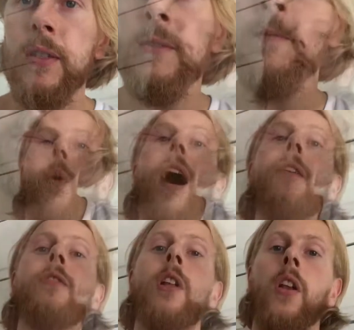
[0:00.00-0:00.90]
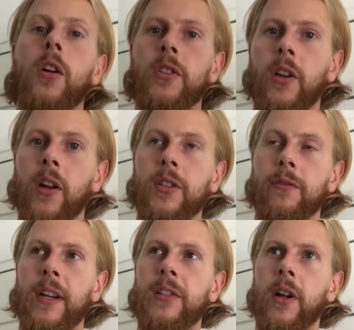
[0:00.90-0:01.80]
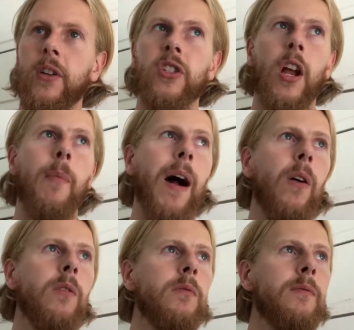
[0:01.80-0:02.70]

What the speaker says: So after lots and lots of research about